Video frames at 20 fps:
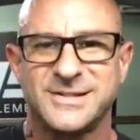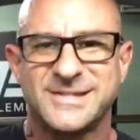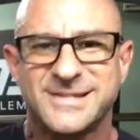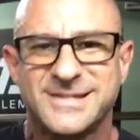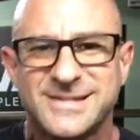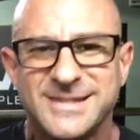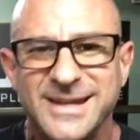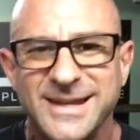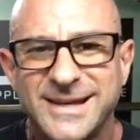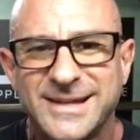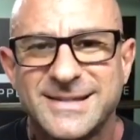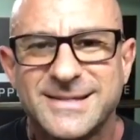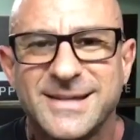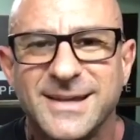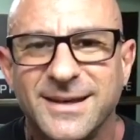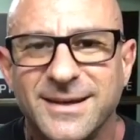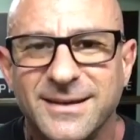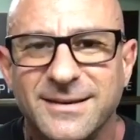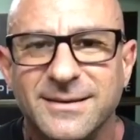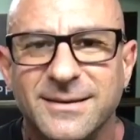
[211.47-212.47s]
it sneaks
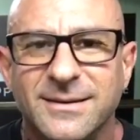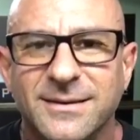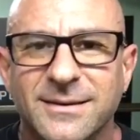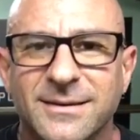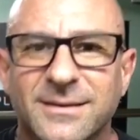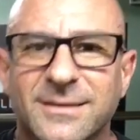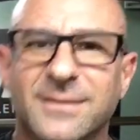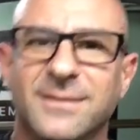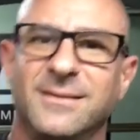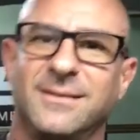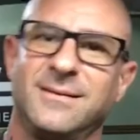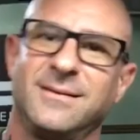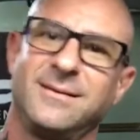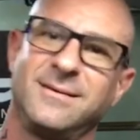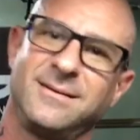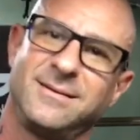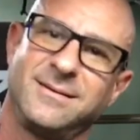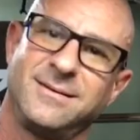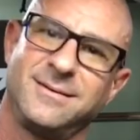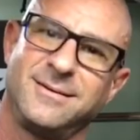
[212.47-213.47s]
in
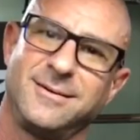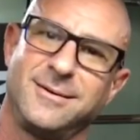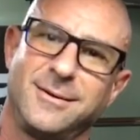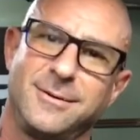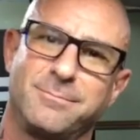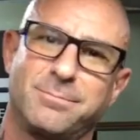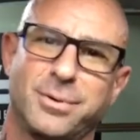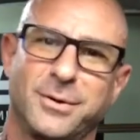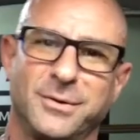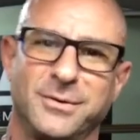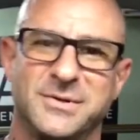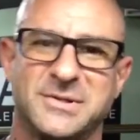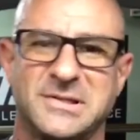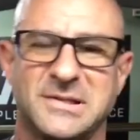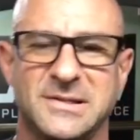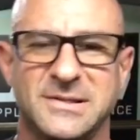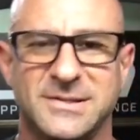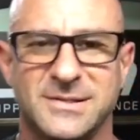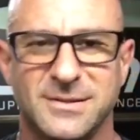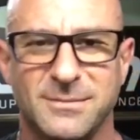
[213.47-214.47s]
and
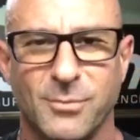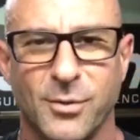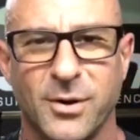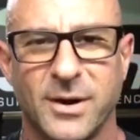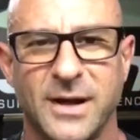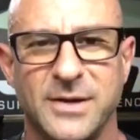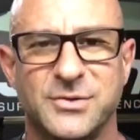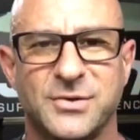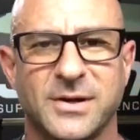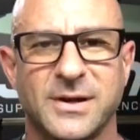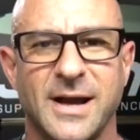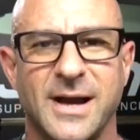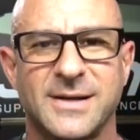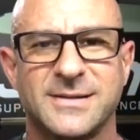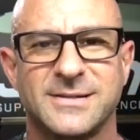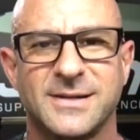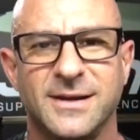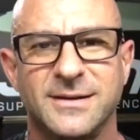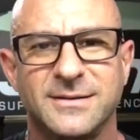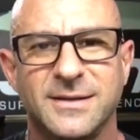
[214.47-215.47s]
produces more nitric
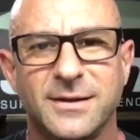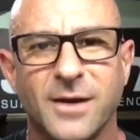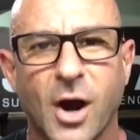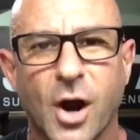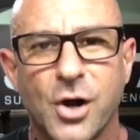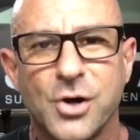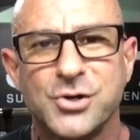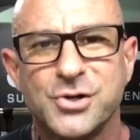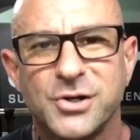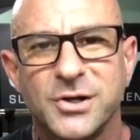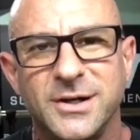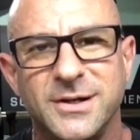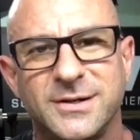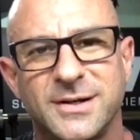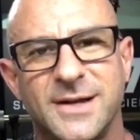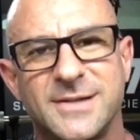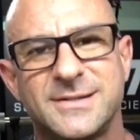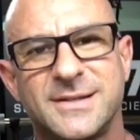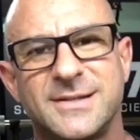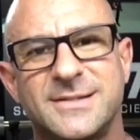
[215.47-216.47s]
oxide than arginine
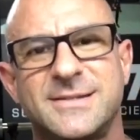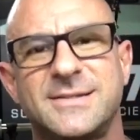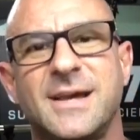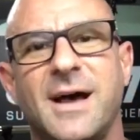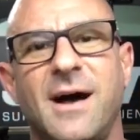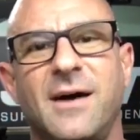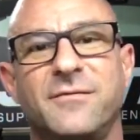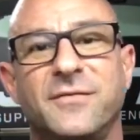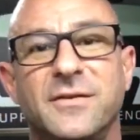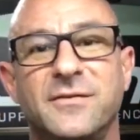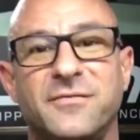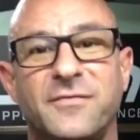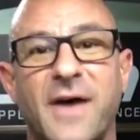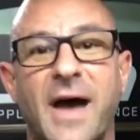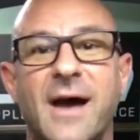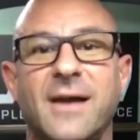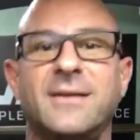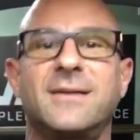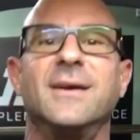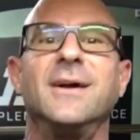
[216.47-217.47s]
does itself. In
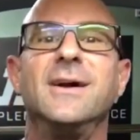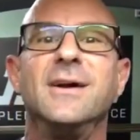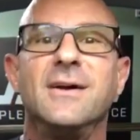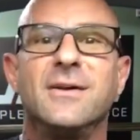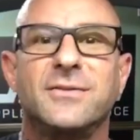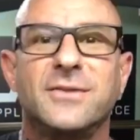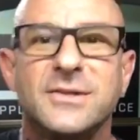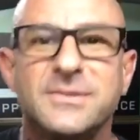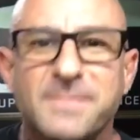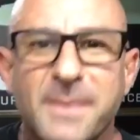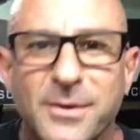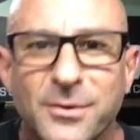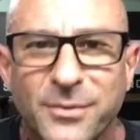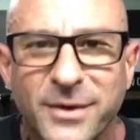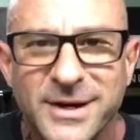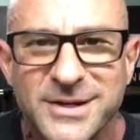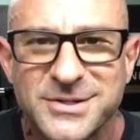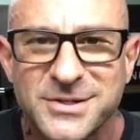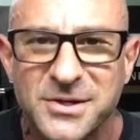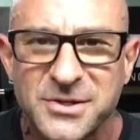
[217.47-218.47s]
fact, there's been
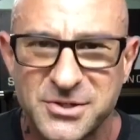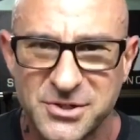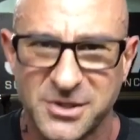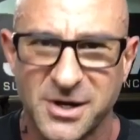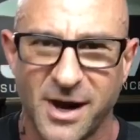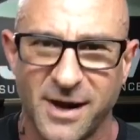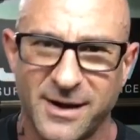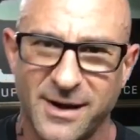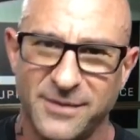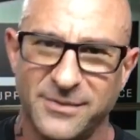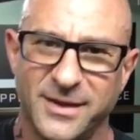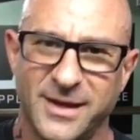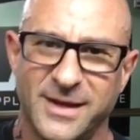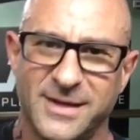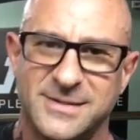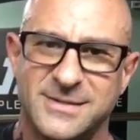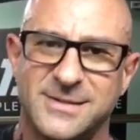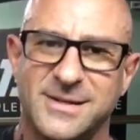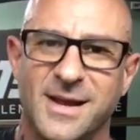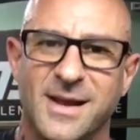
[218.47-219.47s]
research done on
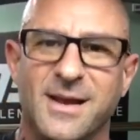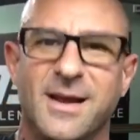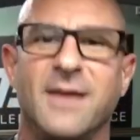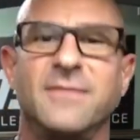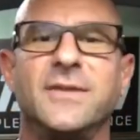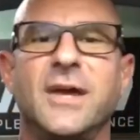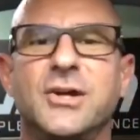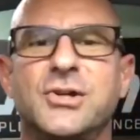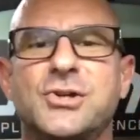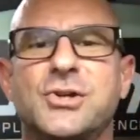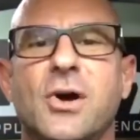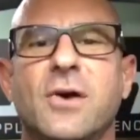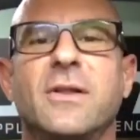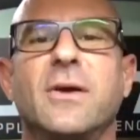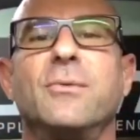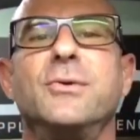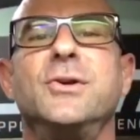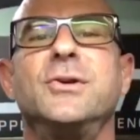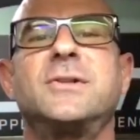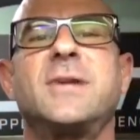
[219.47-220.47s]
this. And they show
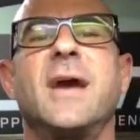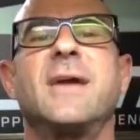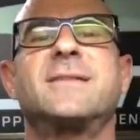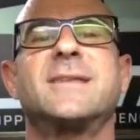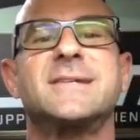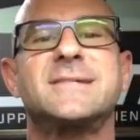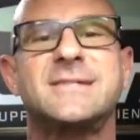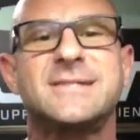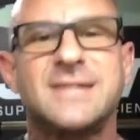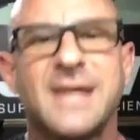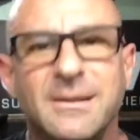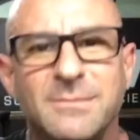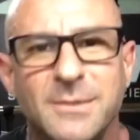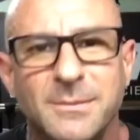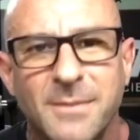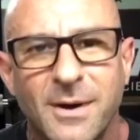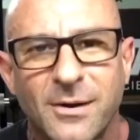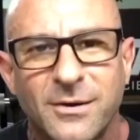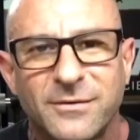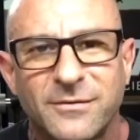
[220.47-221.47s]
that when you take the same
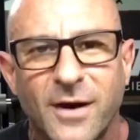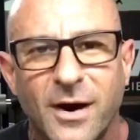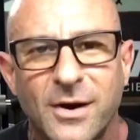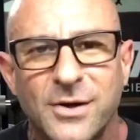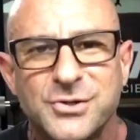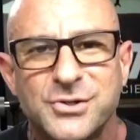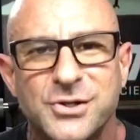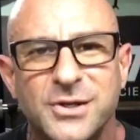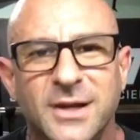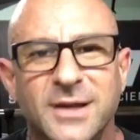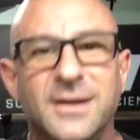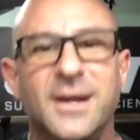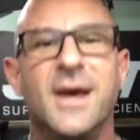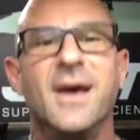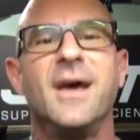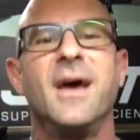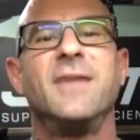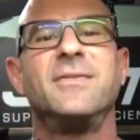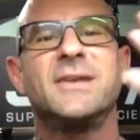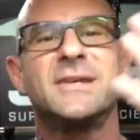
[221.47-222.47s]
amount of arginine
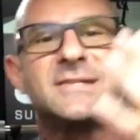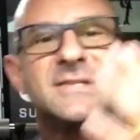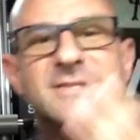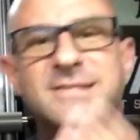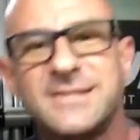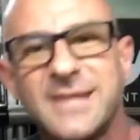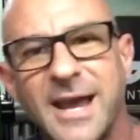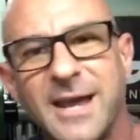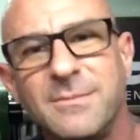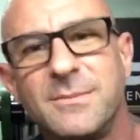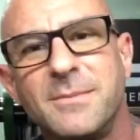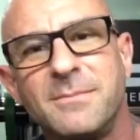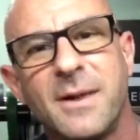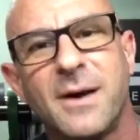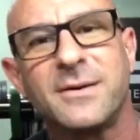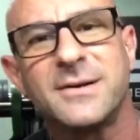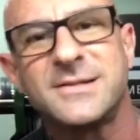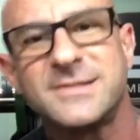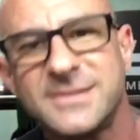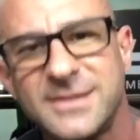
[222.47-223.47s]
and the same
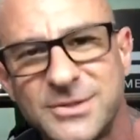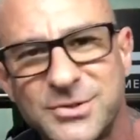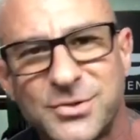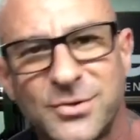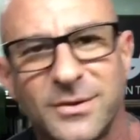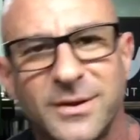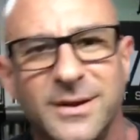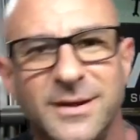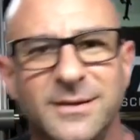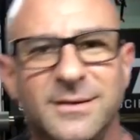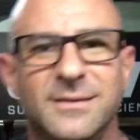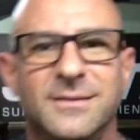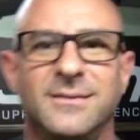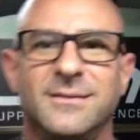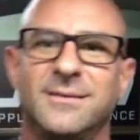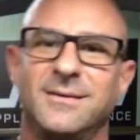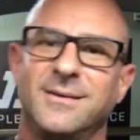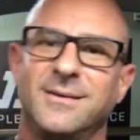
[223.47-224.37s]
amount of citrulline,